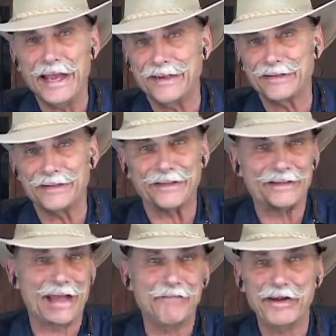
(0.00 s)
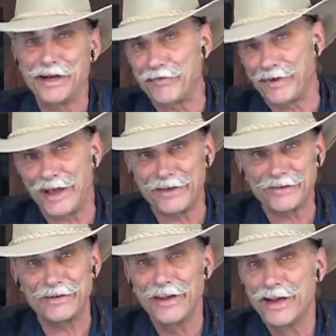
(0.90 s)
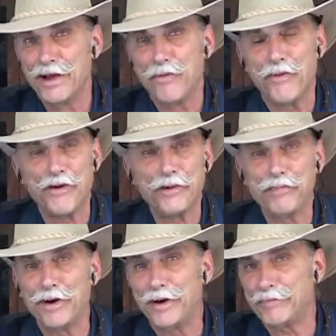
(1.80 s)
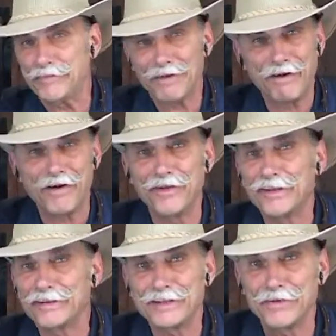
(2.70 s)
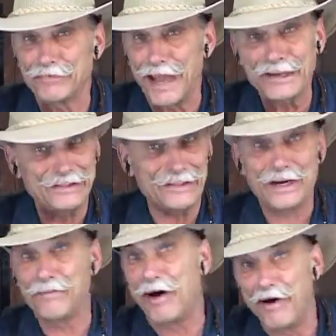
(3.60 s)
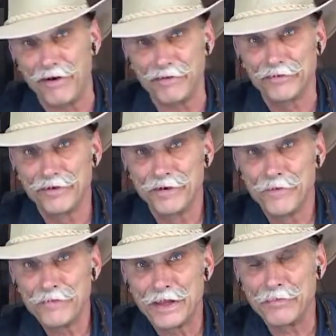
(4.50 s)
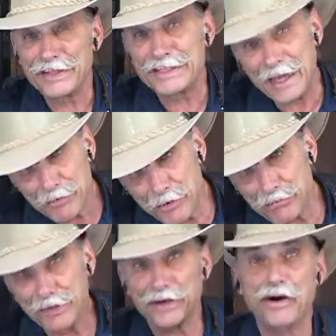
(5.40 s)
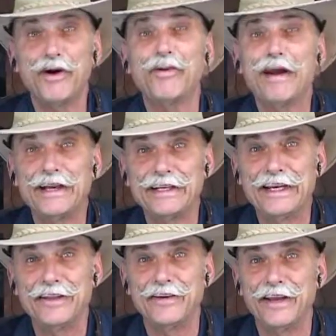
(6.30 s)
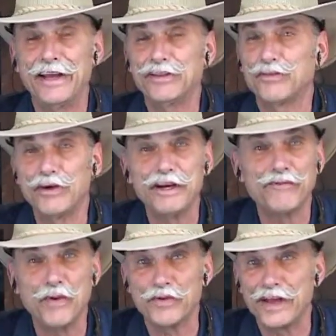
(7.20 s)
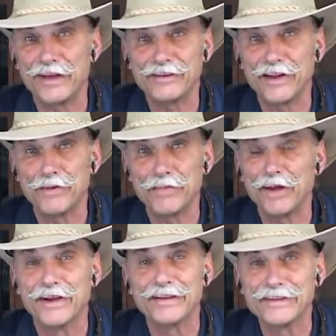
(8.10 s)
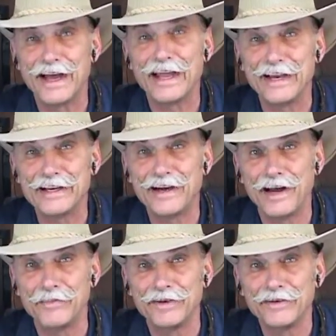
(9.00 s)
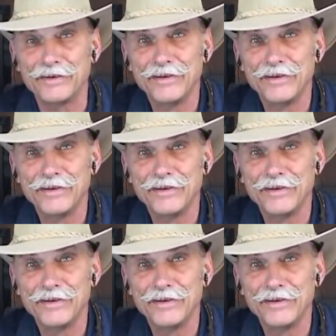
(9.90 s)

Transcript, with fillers: gasket, the timing cover gasket, water pump, all that stuff has to come off. And by the time you put it all back together again, three to four thousand dollar bill is not uncommon.